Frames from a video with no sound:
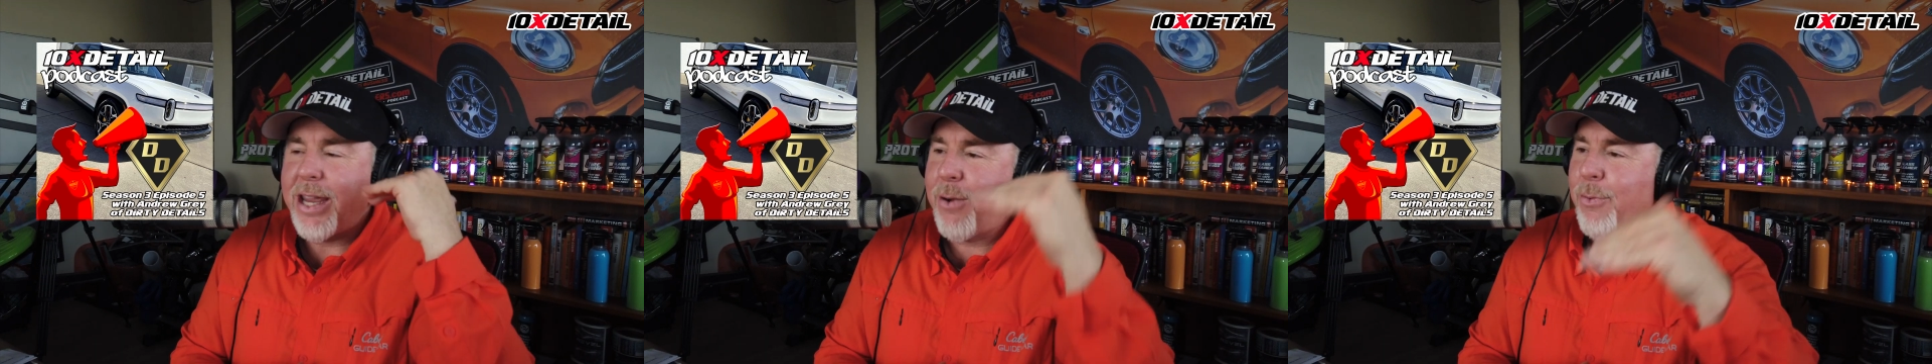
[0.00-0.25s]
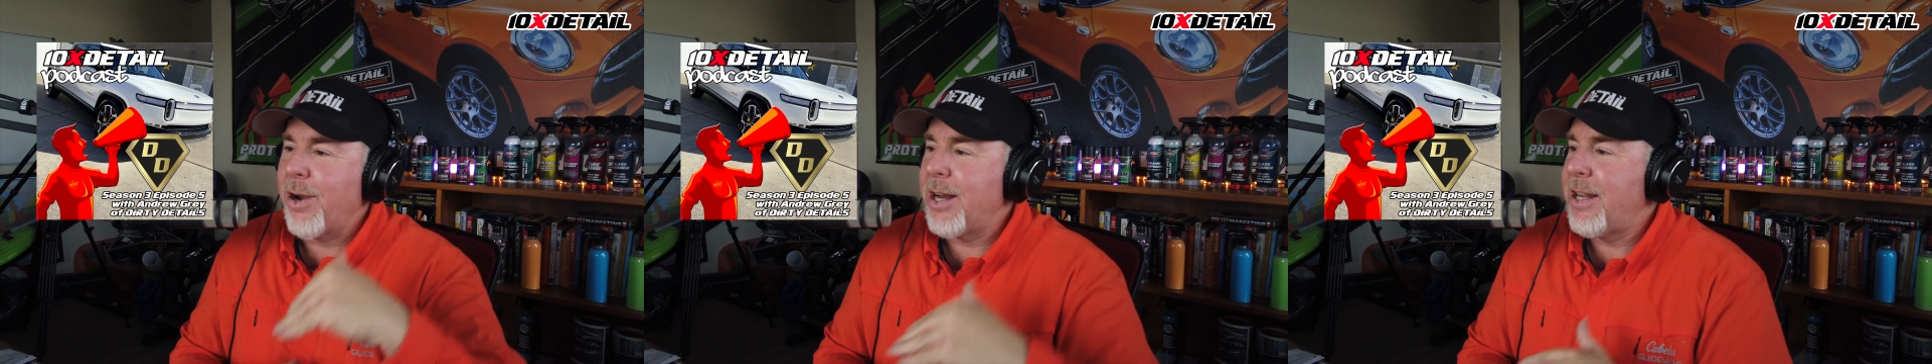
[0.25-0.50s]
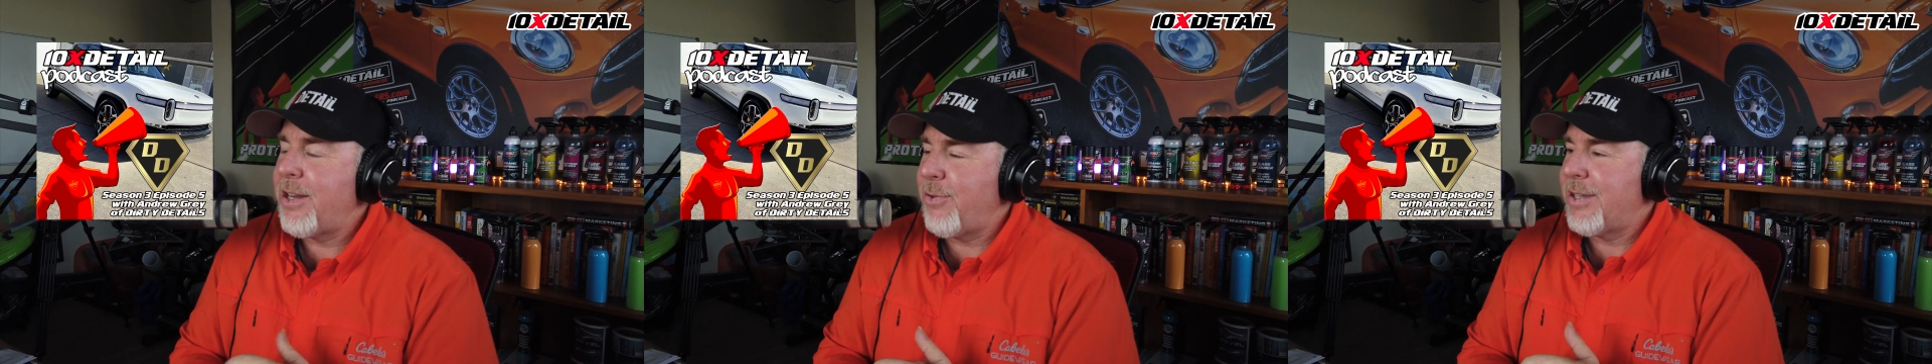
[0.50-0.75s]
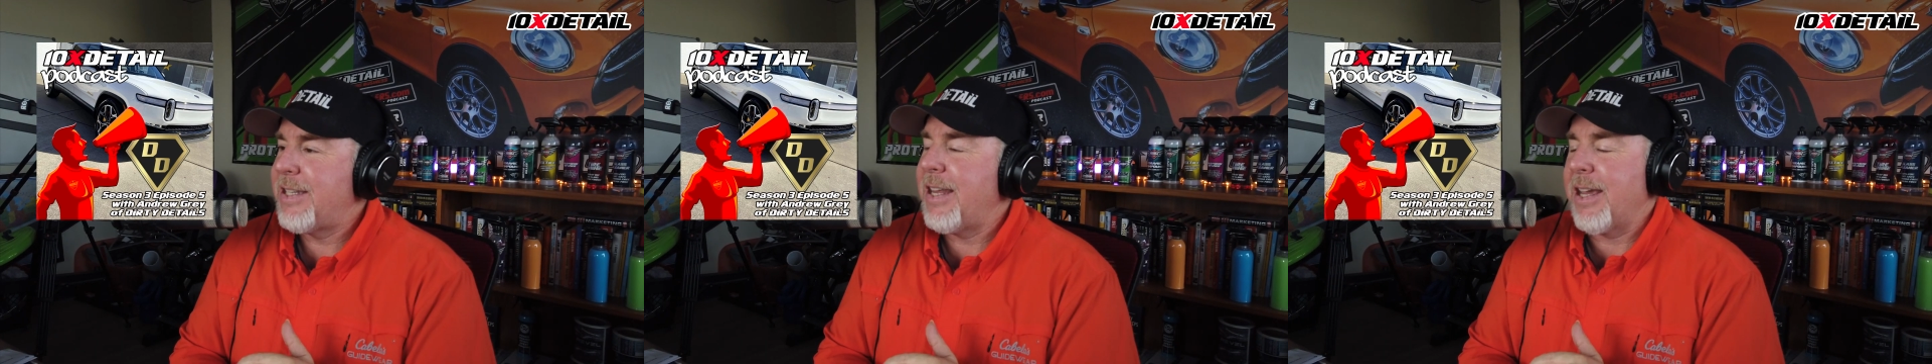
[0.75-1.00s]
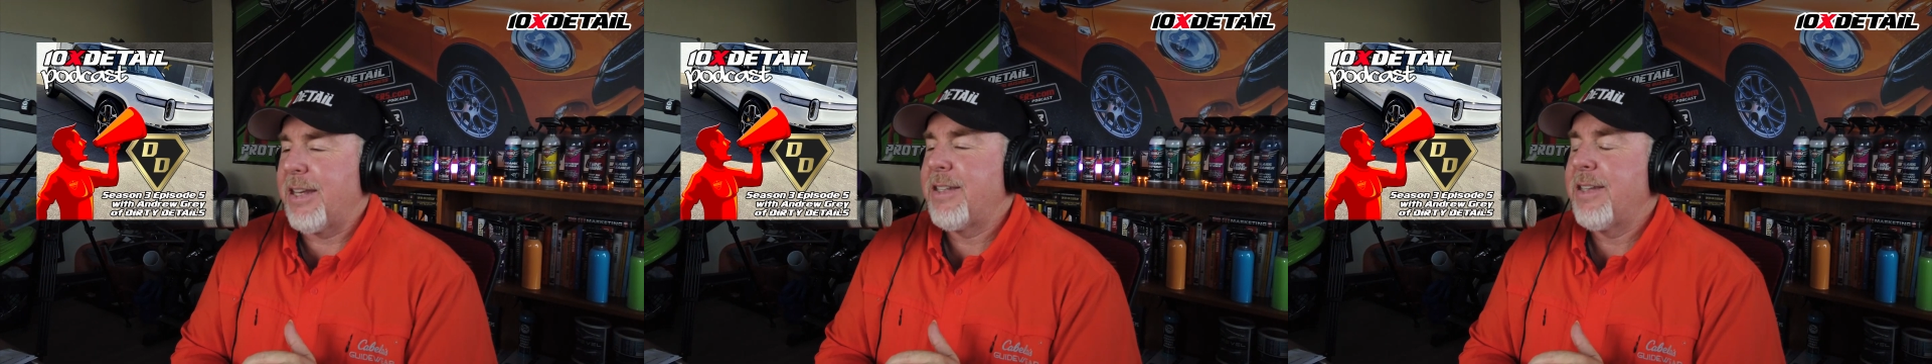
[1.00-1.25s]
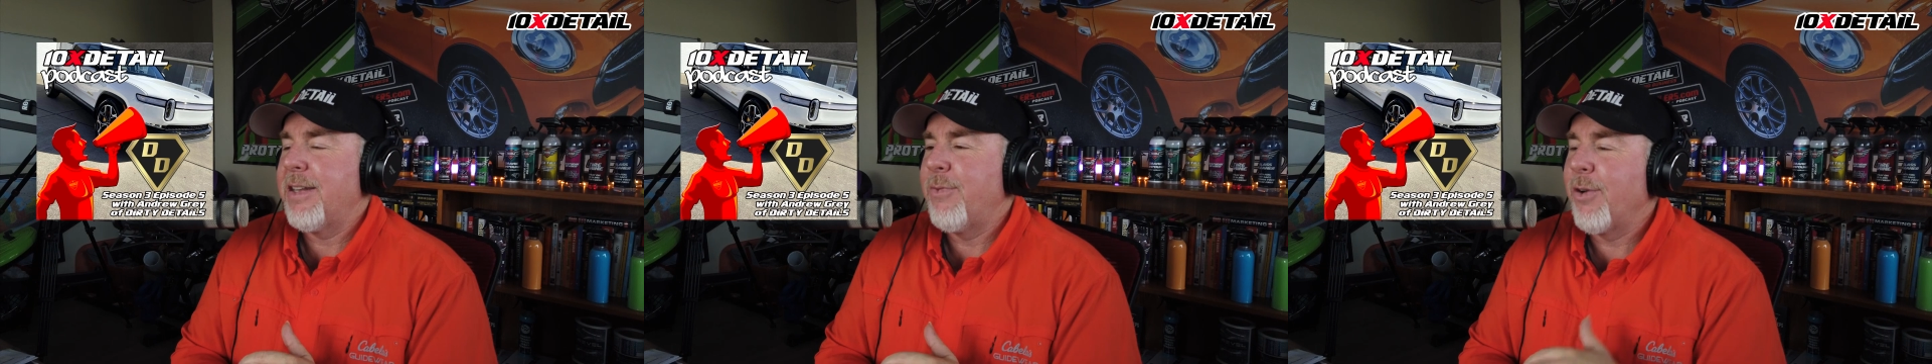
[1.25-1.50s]
Okay, we're going to do
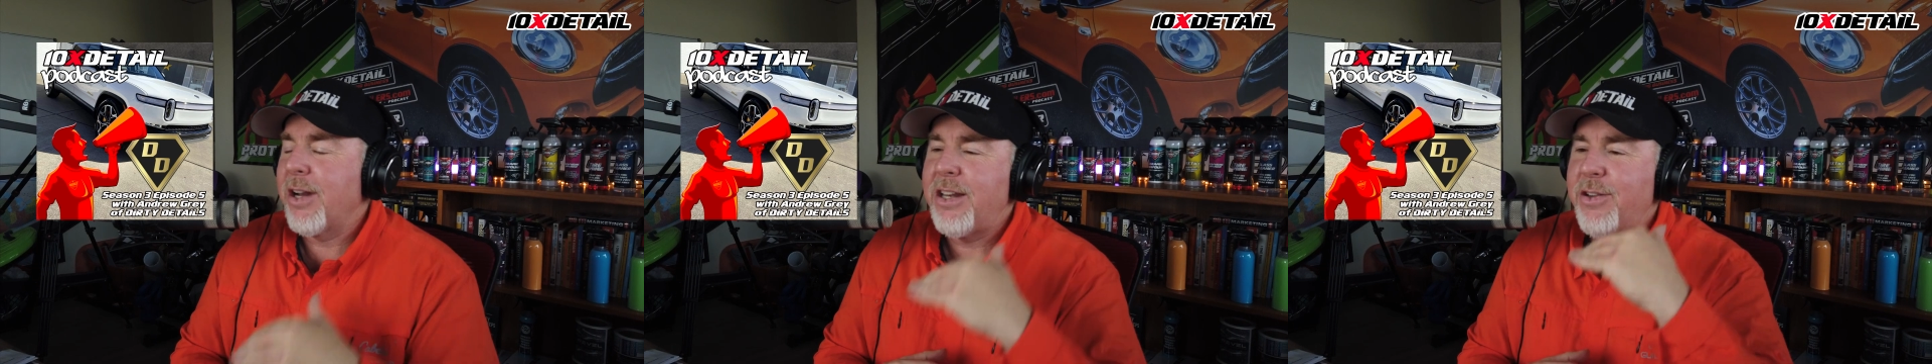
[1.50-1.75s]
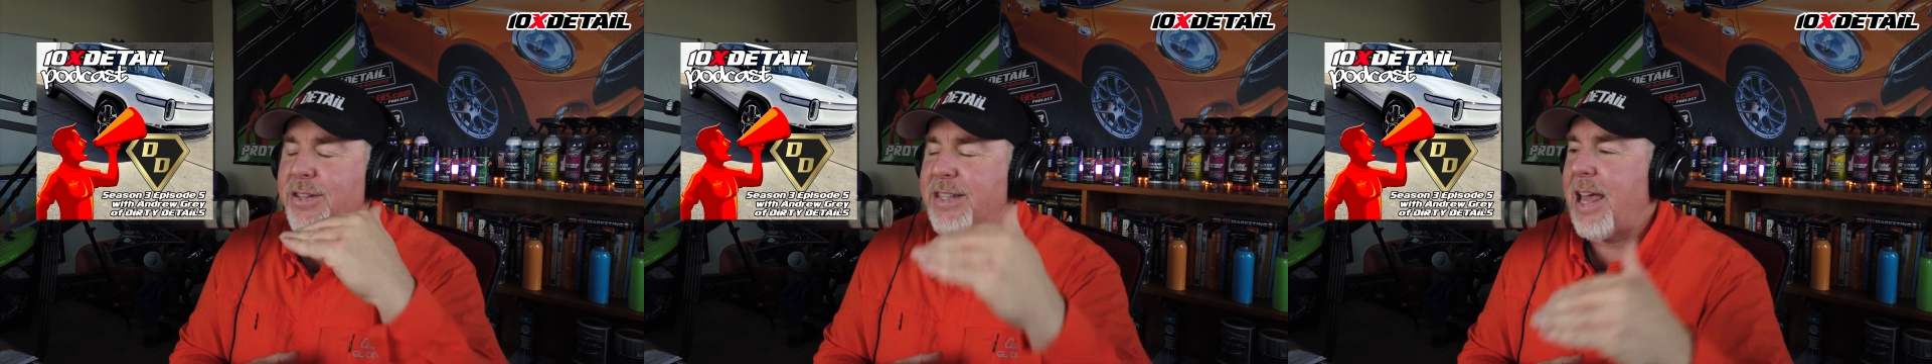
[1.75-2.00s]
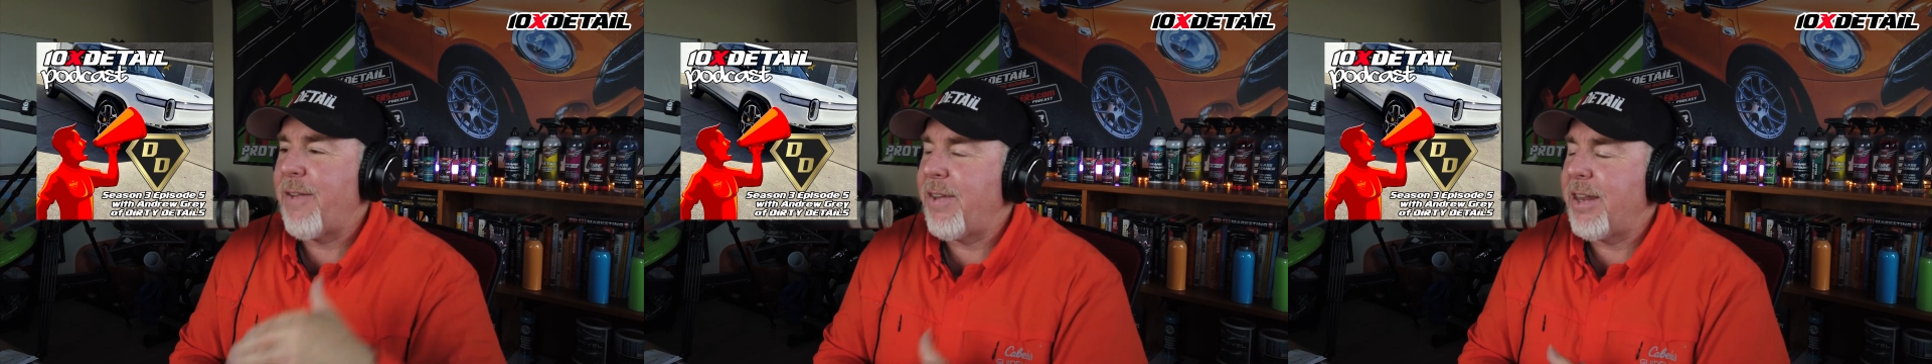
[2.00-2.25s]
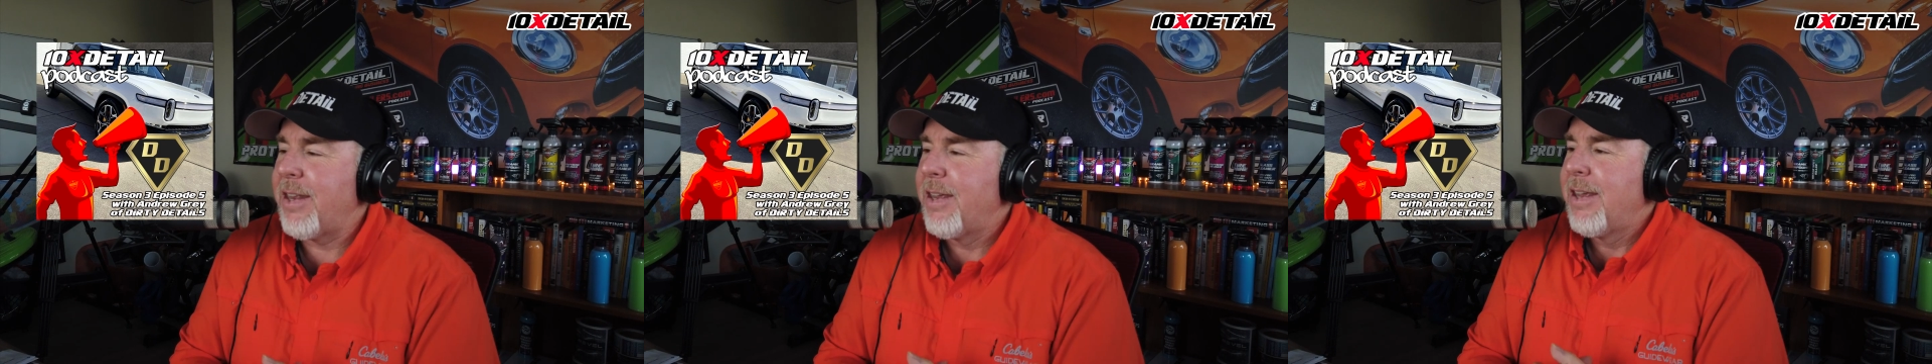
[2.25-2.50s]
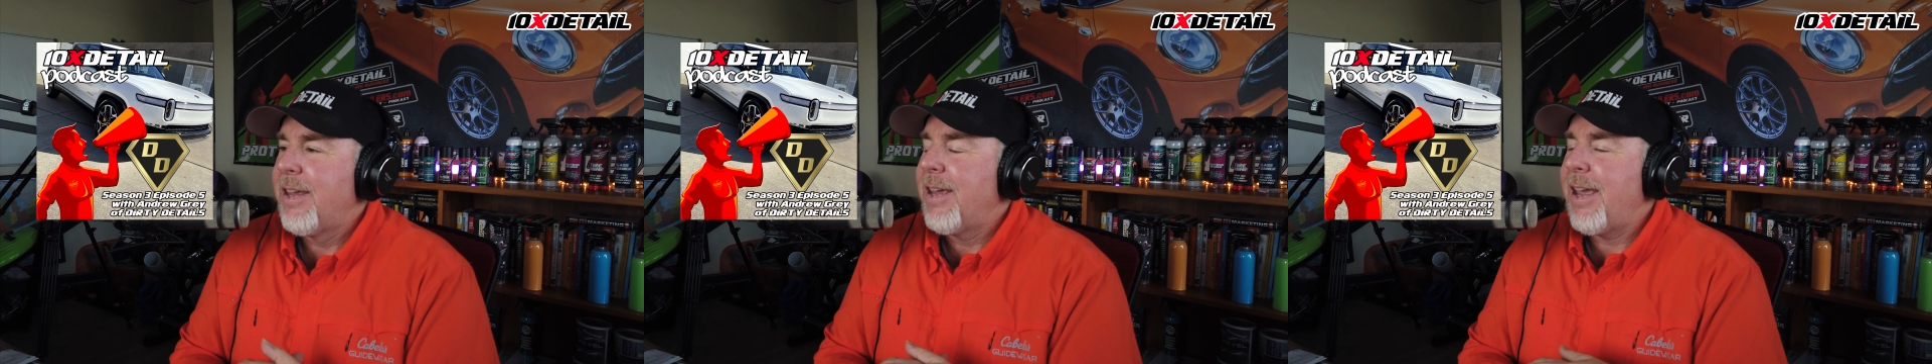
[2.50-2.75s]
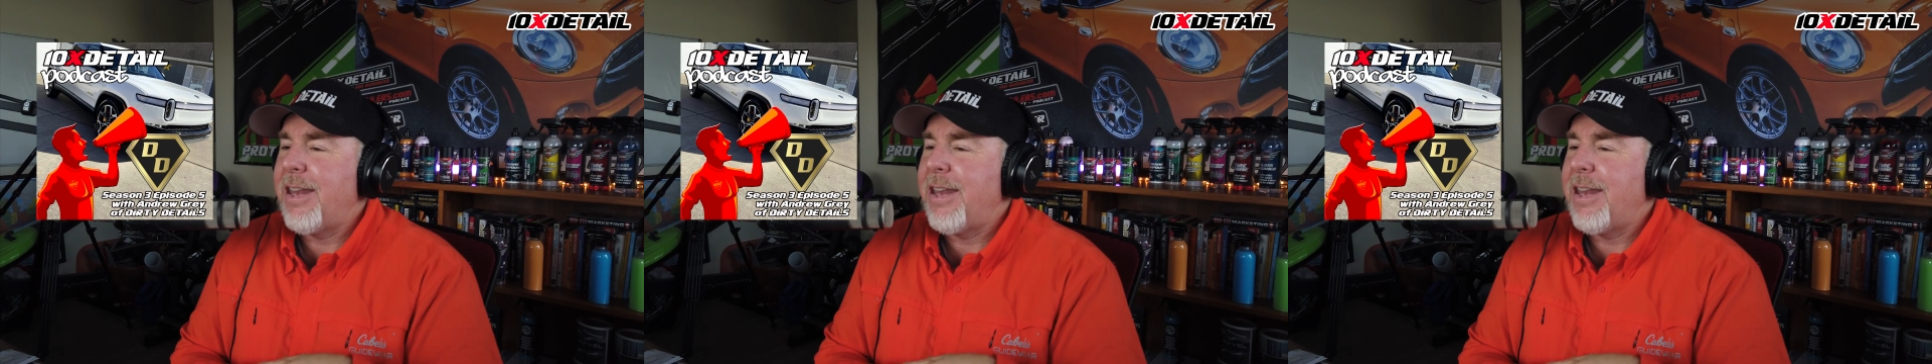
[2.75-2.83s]
6. We're going to do 7.